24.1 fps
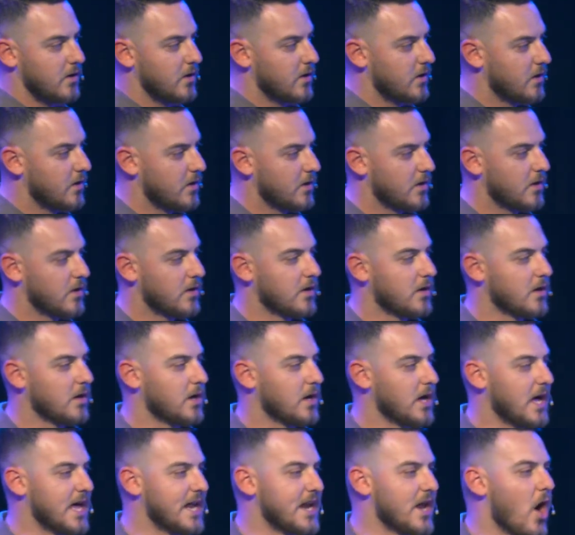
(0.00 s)
su lagar.
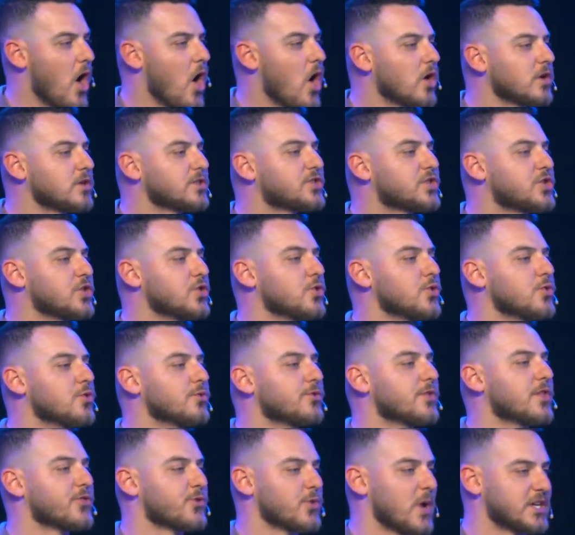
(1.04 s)
And onto
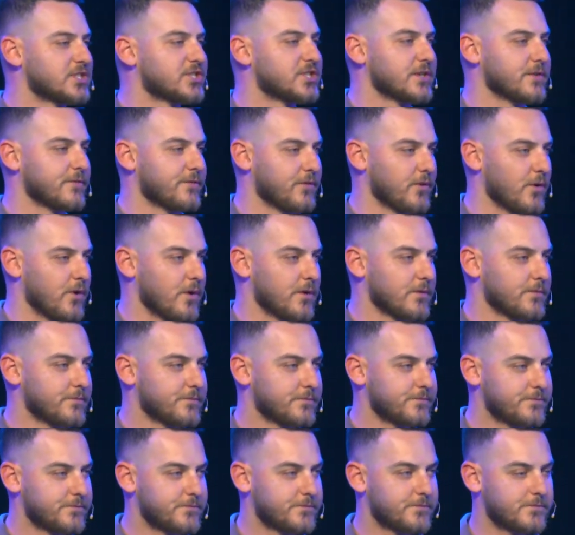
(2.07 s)
the threshing floor. Y
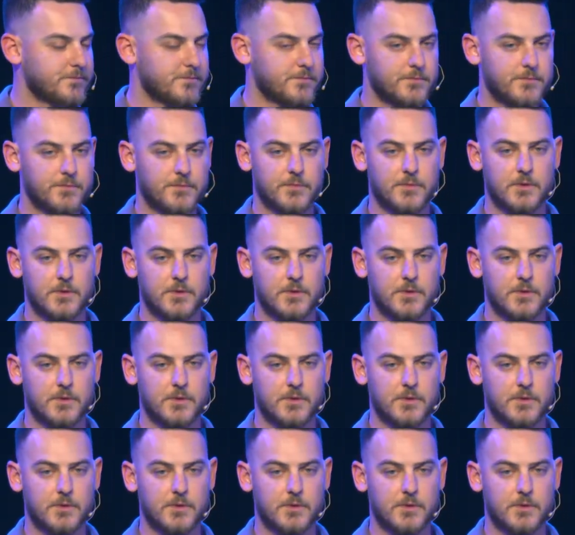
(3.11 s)
a la era.